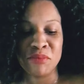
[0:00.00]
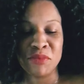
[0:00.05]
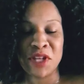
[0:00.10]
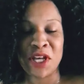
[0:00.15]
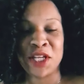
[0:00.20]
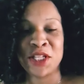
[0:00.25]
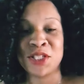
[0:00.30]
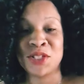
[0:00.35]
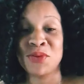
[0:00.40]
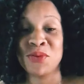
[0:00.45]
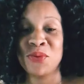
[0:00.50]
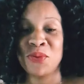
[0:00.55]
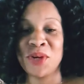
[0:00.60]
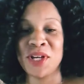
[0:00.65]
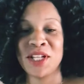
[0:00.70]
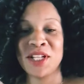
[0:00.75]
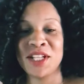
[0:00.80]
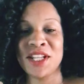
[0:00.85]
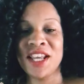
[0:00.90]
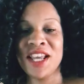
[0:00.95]
that's
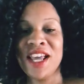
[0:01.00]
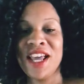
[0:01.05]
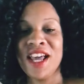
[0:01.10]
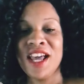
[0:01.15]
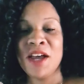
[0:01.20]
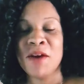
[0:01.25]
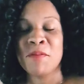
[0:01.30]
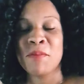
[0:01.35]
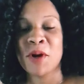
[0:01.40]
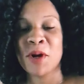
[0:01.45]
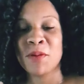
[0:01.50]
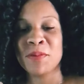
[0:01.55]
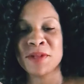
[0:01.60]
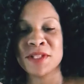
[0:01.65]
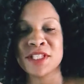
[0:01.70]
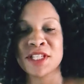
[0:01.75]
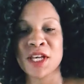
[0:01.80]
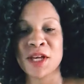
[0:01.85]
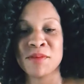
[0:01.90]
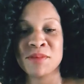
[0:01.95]
when
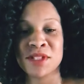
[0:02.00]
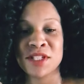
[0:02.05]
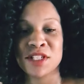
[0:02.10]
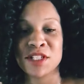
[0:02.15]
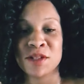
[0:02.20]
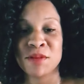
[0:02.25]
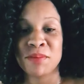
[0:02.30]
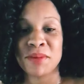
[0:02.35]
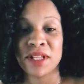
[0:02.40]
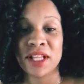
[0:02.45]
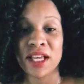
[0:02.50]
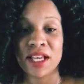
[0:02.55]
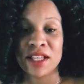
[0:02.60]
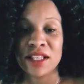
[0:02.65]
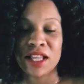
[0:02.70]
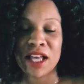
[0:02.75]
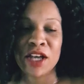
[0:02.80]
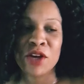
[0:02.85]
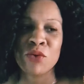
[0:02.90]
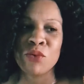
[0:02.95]
purpose comes into play.
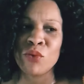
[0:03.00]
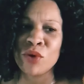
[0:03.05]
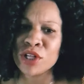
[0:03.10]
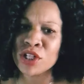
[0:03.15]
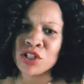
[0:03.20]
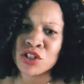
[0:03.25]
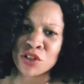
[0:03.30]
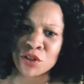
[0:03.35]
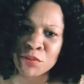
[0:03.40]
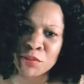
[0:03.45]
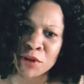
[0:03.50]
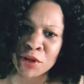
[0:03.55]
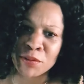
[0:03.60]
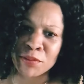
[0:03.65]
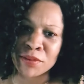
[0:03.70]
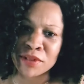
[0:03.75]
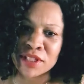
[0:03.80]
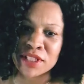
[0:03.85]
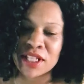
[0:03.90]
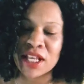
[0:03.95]
Like, what is your
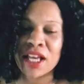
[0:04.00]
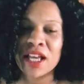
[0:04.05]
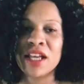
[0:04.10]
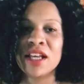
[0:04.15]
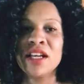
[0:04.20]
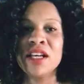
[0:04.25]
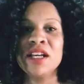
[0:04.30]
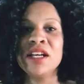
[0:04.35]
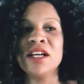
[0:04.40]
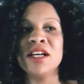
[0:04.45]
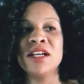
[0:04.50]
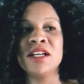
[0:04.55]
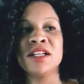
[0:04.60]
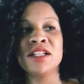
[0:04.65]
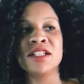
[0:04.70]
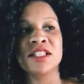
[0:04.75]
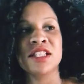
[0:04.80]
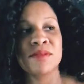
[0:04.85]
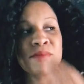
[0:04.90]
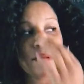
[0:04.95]
purpose? Like,
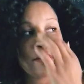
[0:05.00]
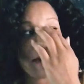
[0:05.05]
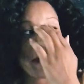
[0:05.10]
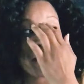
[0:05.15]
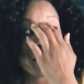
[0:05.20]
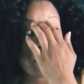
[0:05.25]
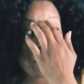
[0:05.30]
some of my